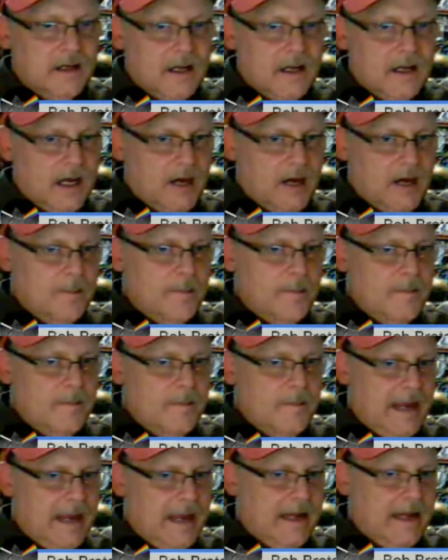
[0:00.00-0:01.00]

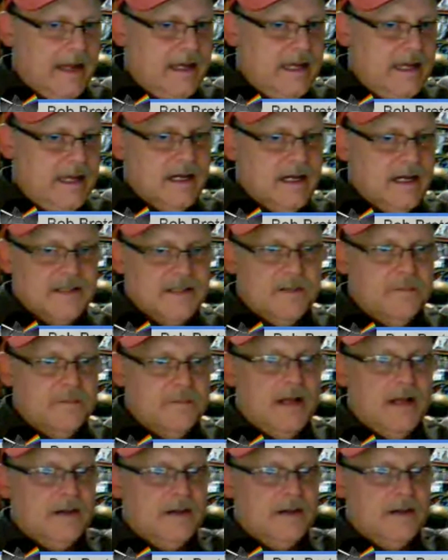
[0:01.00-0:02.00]
And he does a
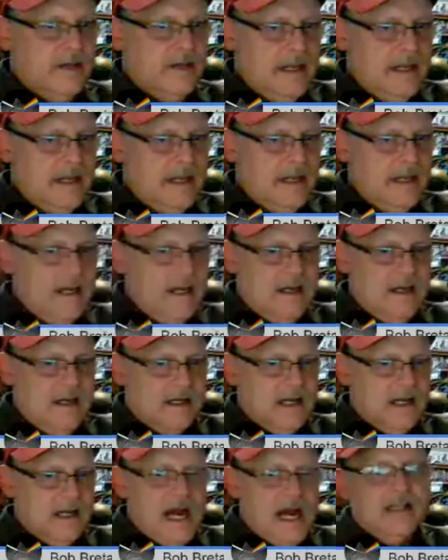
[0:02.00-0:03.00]
monthly
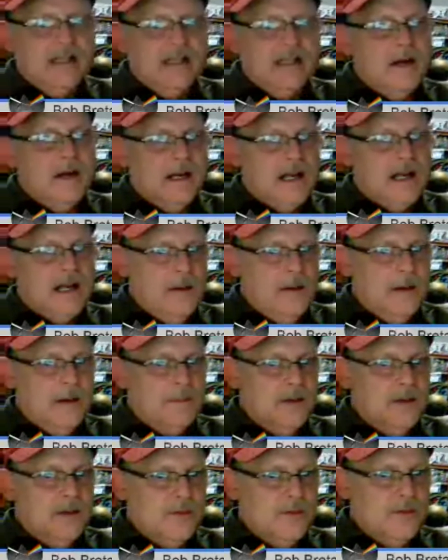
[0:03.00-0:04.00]
column on
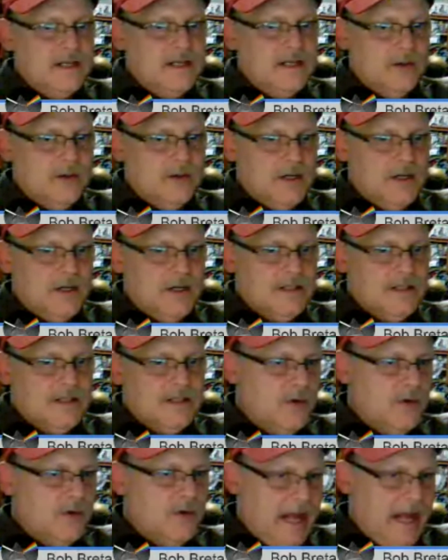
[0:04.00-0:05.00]
comic book resources
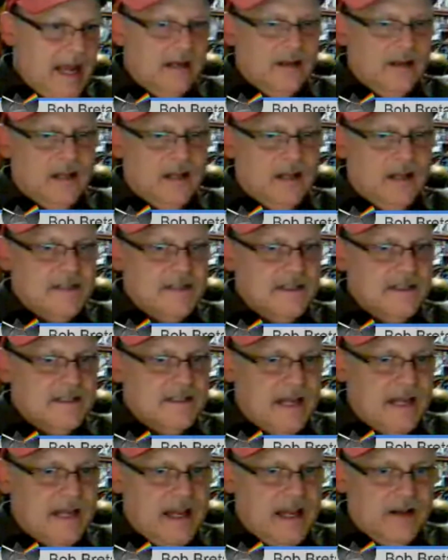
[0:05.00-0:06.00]
where he analyzes
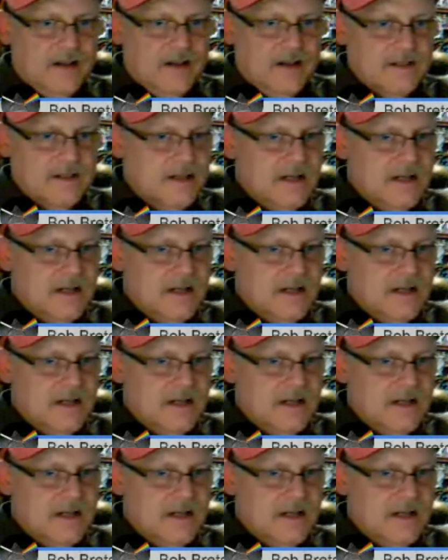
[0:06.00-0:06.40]
sales.